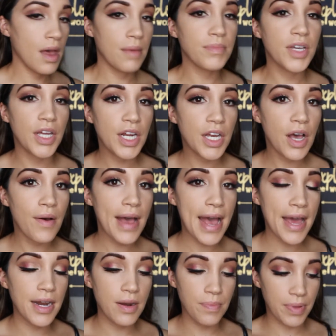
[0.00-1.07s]
I'm gonna go
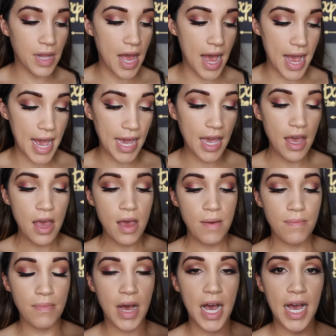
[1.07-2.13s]
ahead and apply
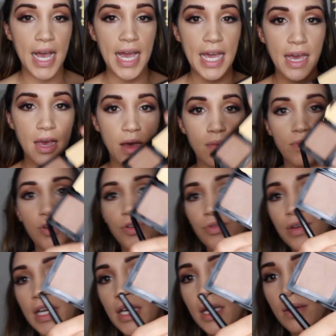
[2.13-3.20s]
my
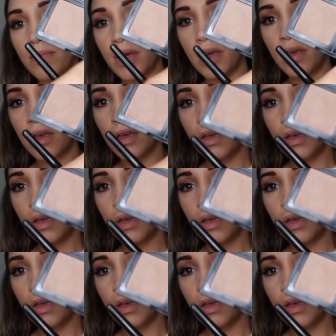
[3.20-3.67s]
cream